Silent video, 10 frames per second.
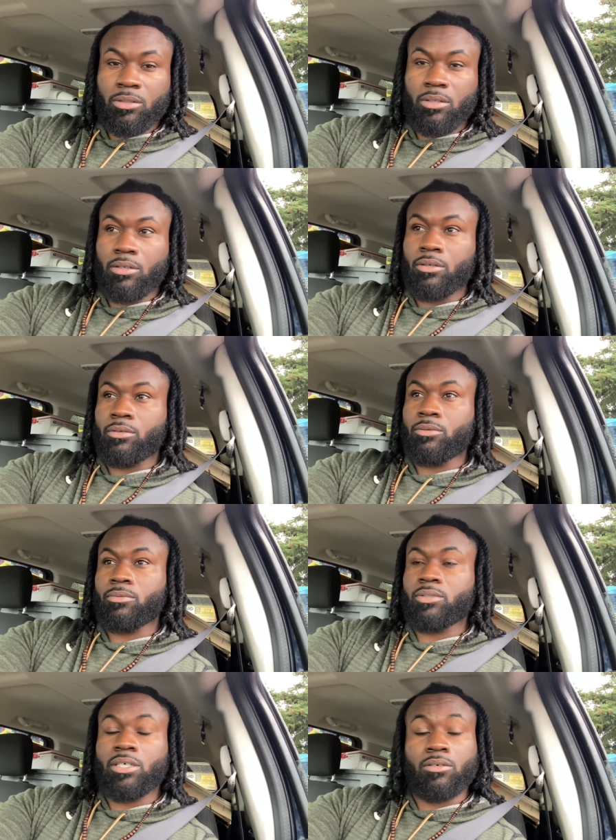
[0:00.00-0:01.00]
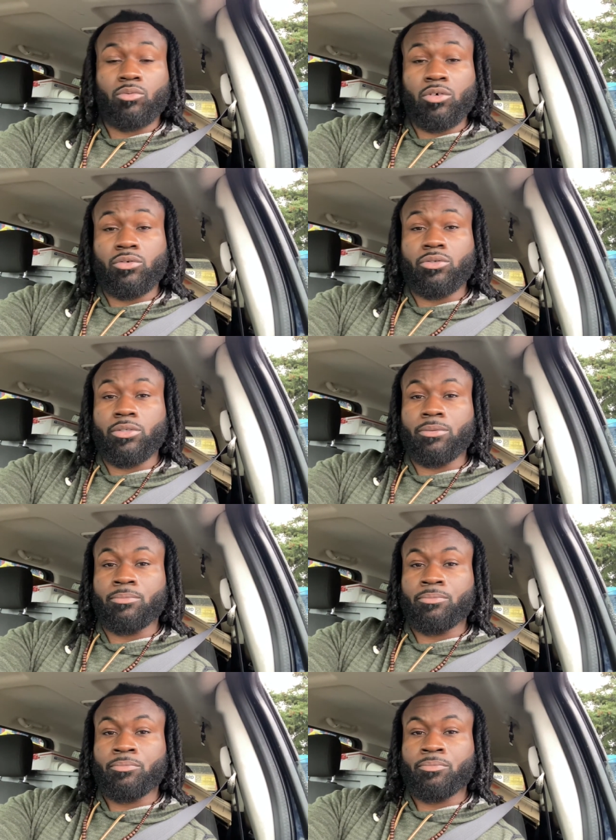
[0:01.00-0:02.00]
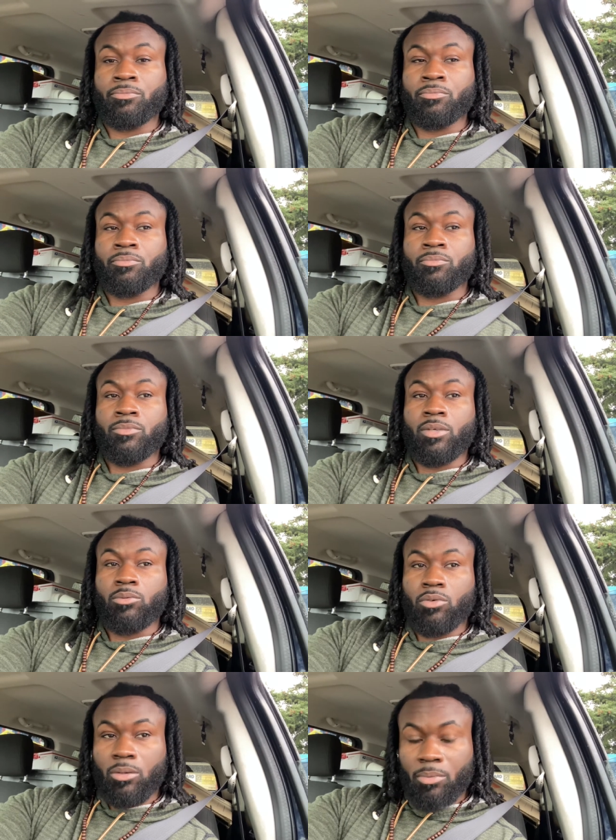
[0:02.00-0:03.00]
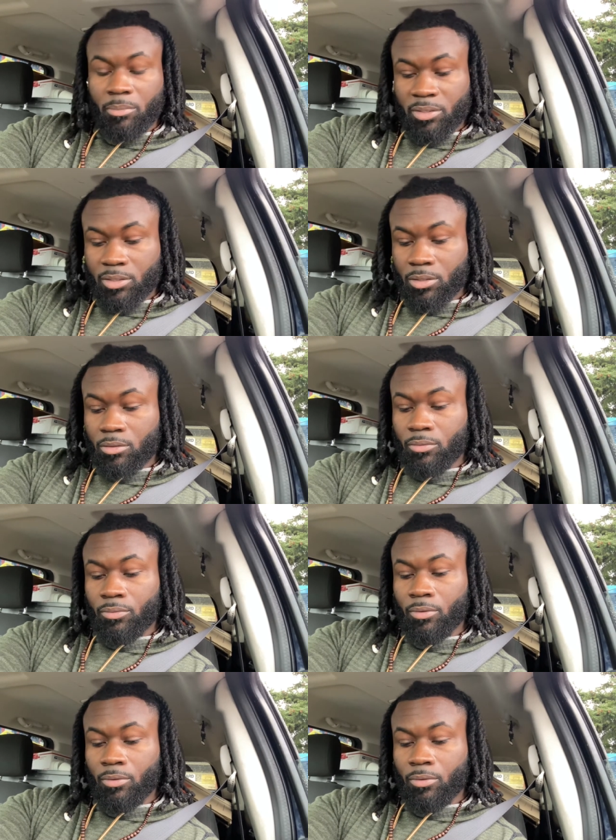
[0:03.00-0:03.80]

I'm taking a road trip. I'm doing it by myself.